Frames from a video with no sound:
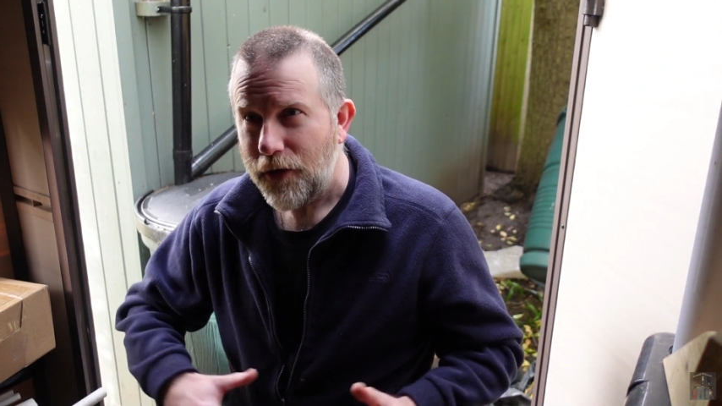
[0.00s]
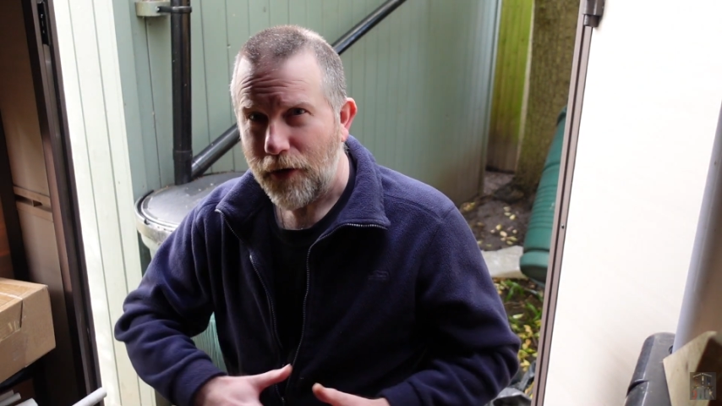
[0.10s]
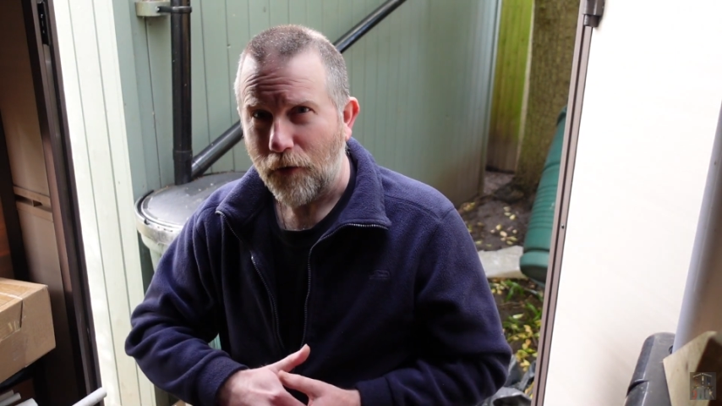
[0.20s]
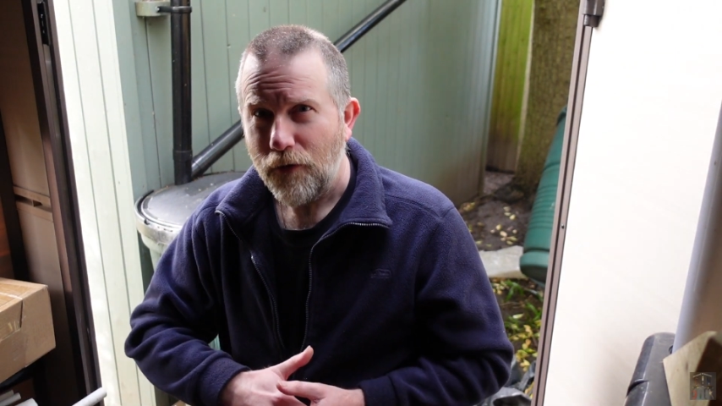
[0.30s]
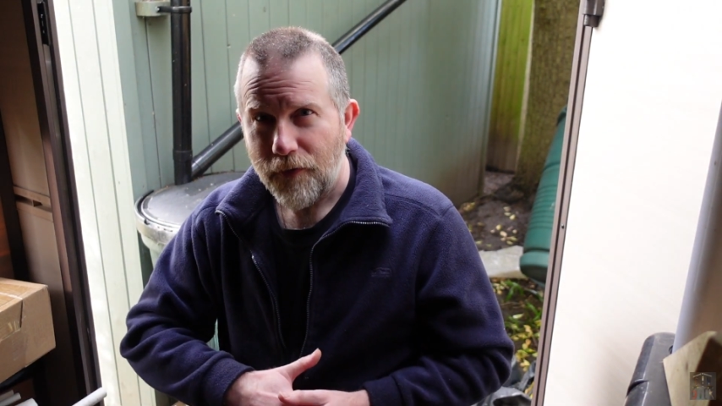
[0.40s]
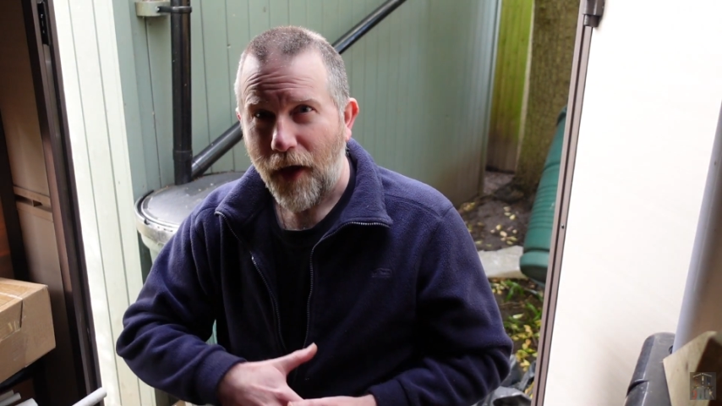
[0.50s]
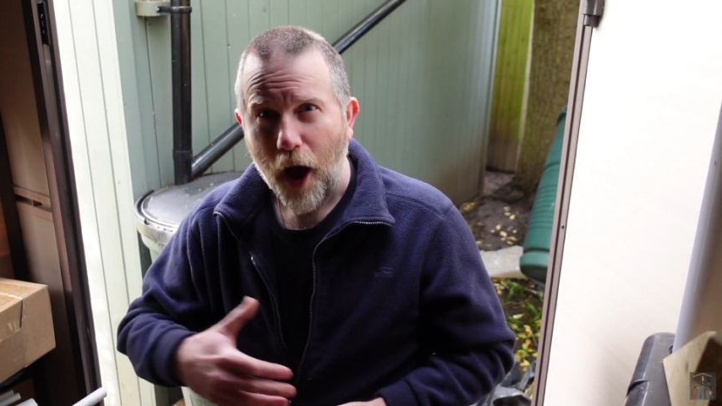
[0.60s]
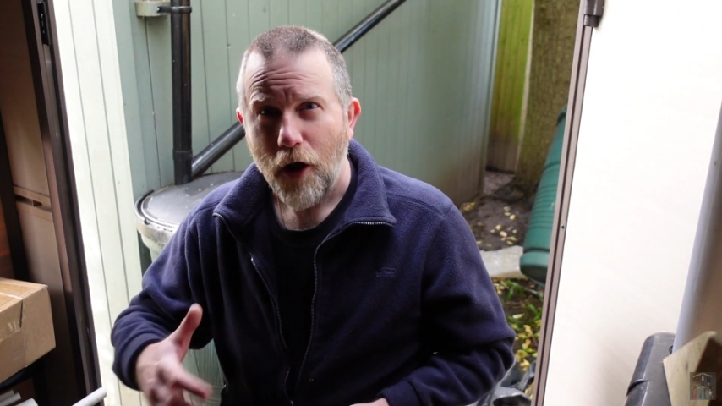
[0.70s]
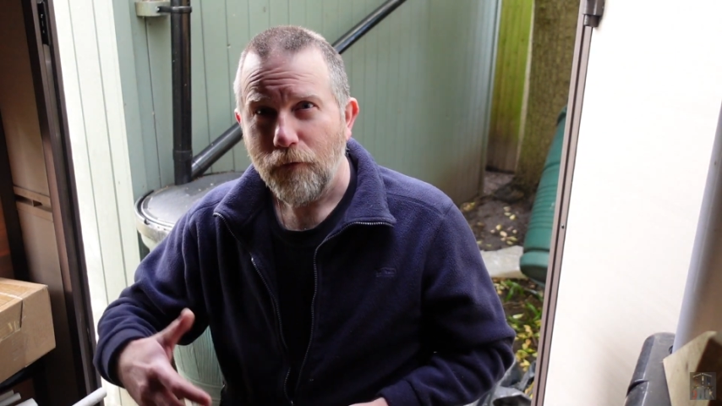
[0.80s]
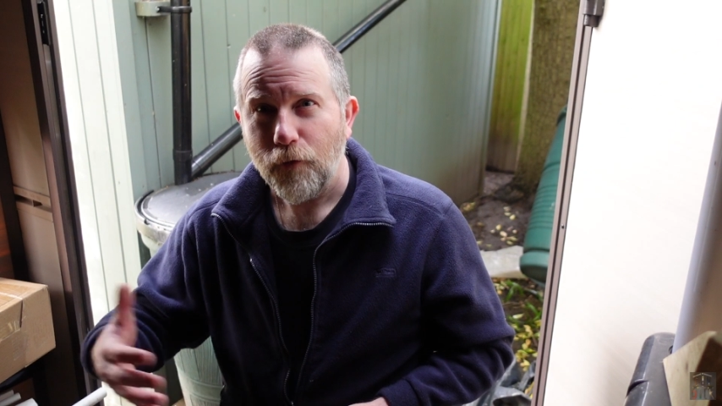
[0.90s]
that
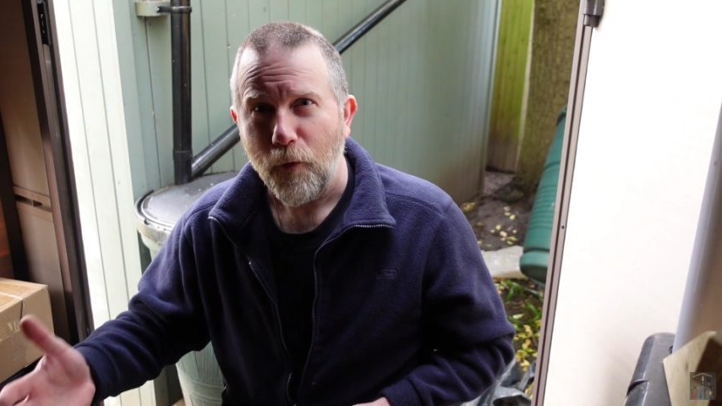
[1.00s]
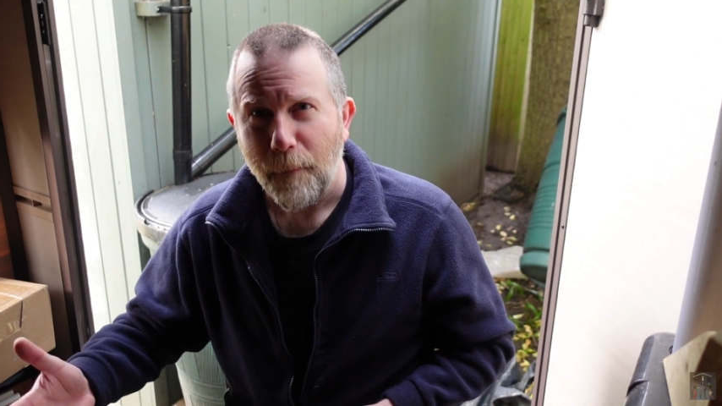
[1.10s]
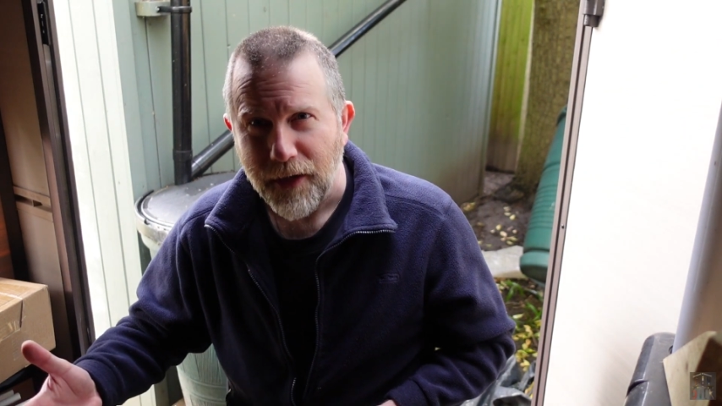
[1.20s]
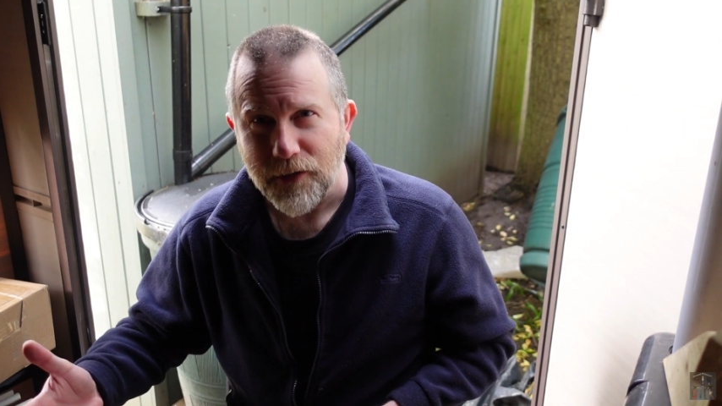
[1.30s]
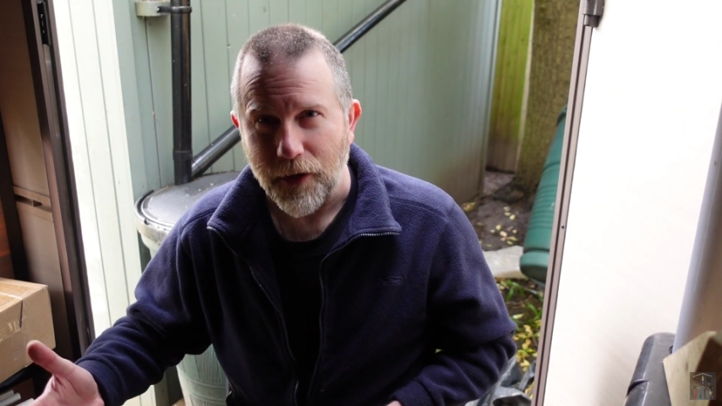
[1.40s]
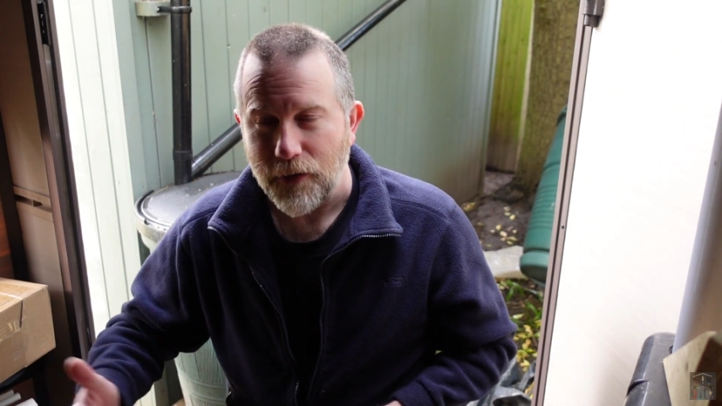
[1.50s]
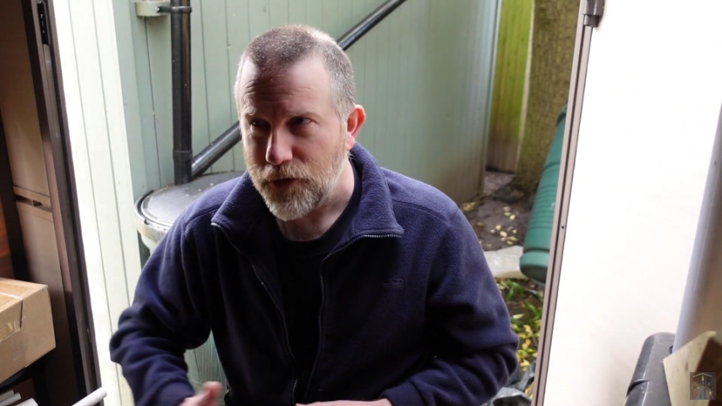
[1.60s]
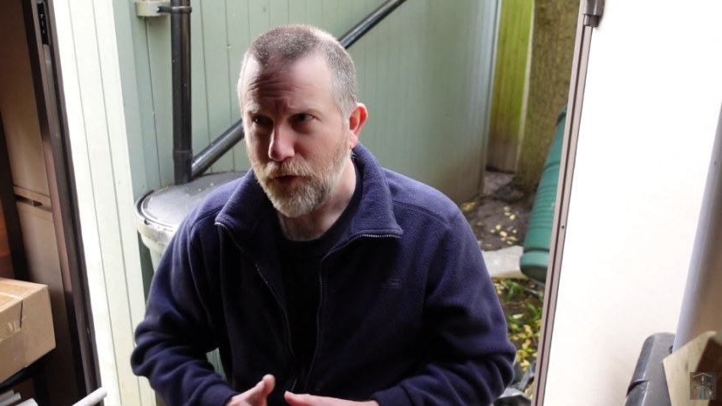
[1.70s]
overall maintenance,